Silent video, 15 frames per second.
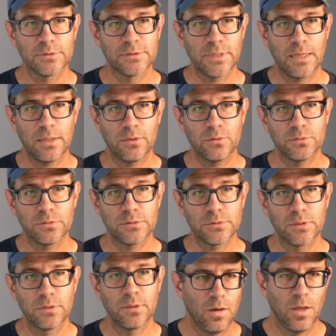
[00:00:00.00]

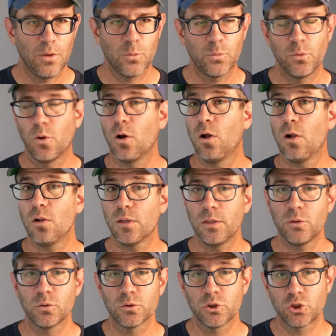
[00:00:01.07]
sounds, and then we do all
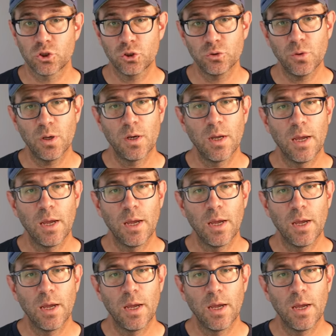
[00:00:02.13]
equals true.